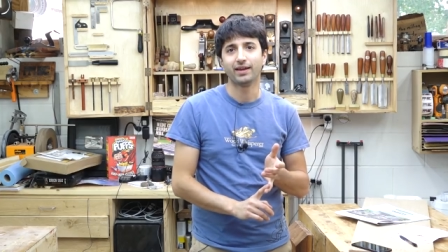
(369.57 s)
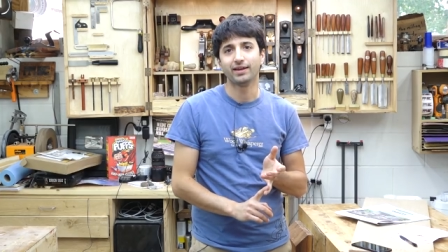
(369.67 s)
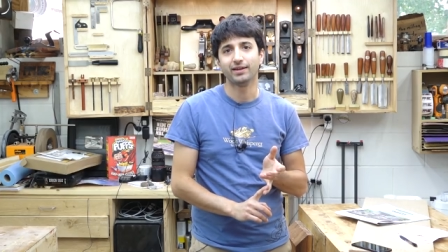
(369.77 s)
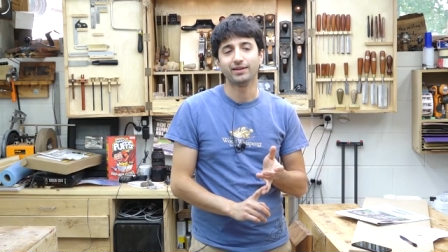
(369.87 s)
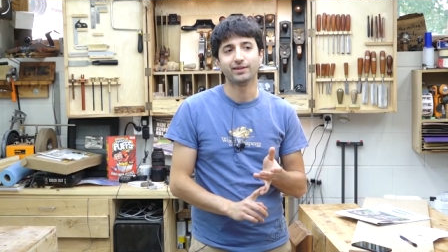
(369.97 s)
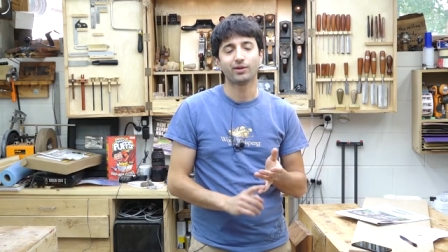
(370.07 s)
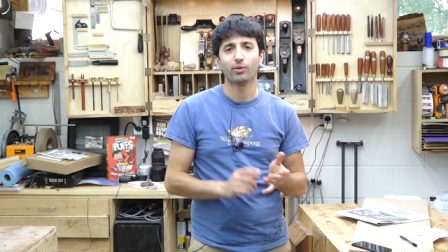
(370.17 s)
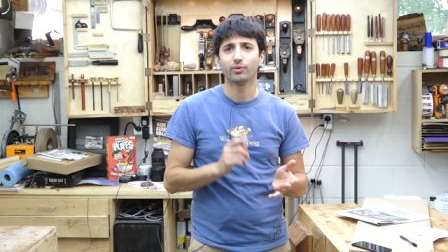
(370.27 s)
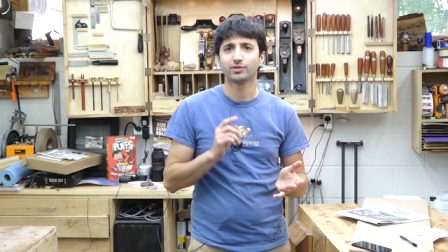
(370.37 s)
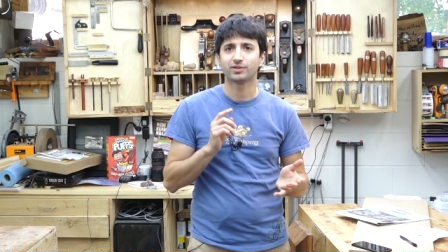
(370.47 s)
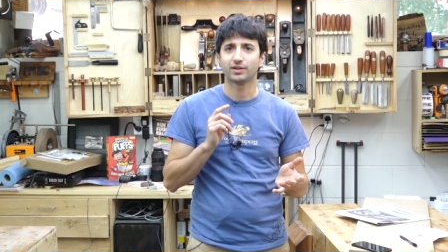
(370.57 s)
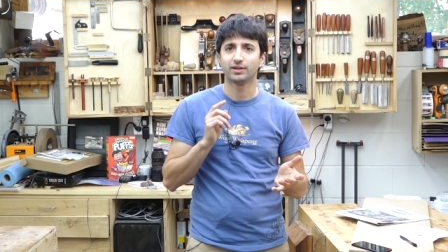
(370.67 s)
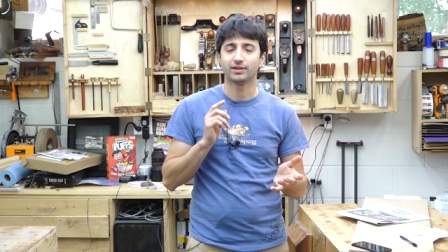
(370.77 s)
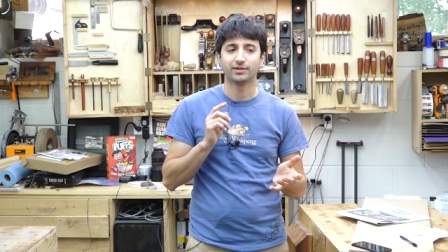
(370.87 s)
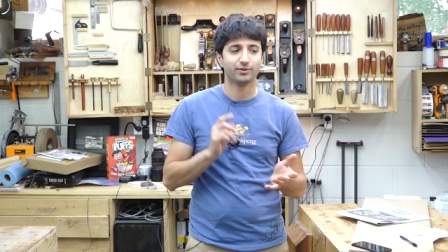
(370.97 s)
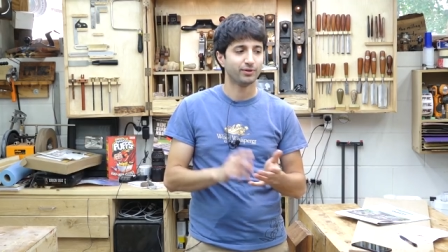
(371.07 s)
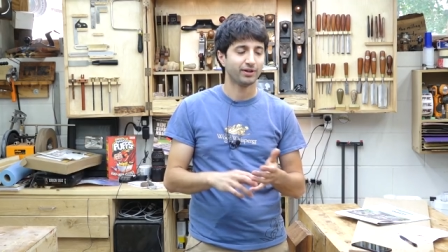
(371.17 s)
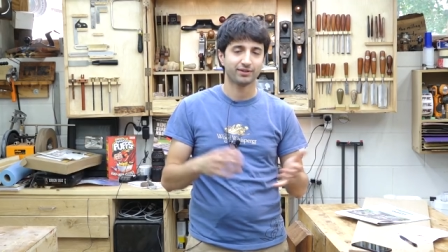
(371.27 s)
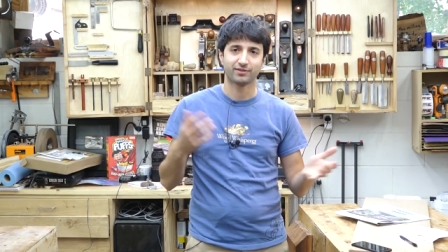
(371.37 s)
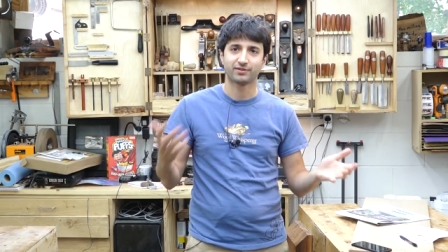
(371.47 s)
a course on, or I
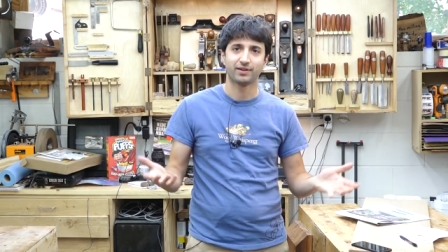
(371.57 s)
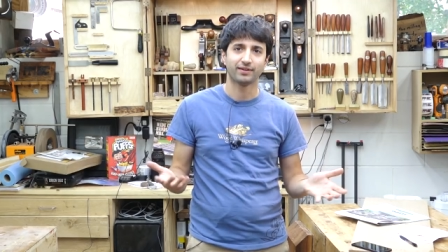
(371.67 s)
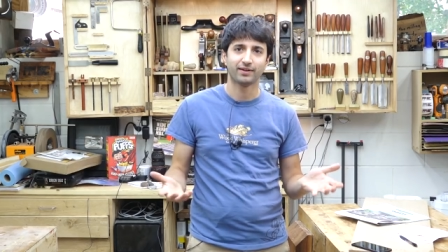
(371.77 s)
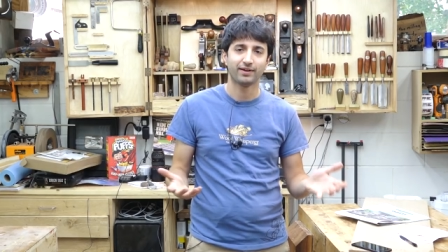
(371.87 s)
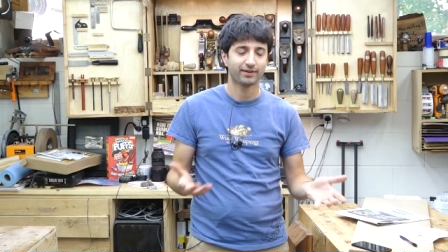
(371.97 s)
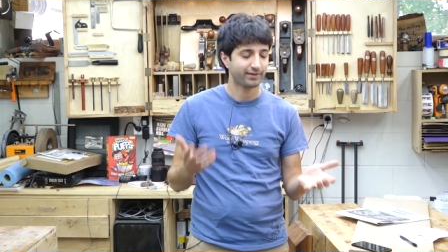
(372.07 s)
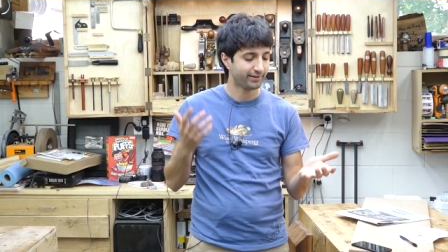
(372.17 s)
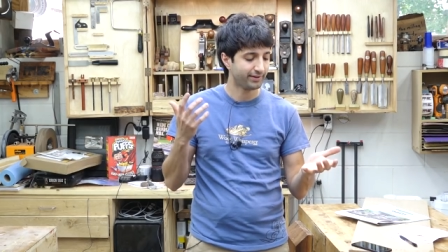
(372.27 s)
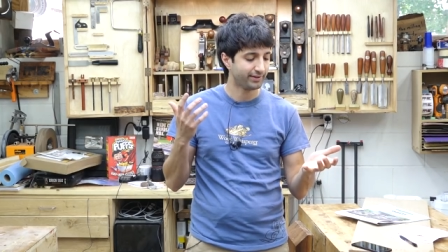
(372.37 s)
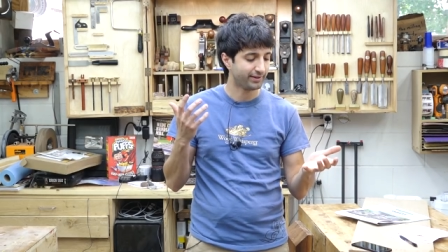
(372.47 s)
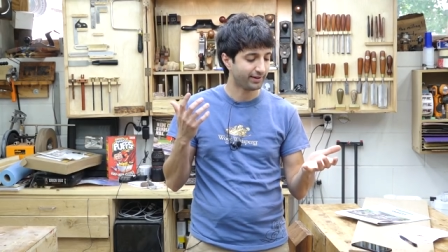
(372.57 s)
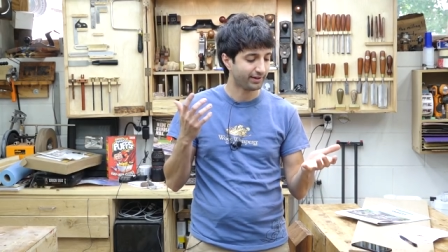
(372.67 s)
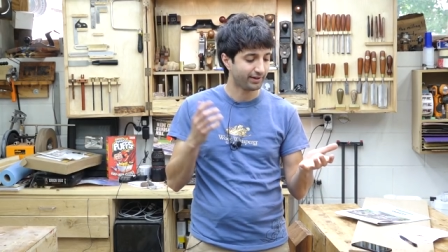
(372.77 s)
guess it's a talk on,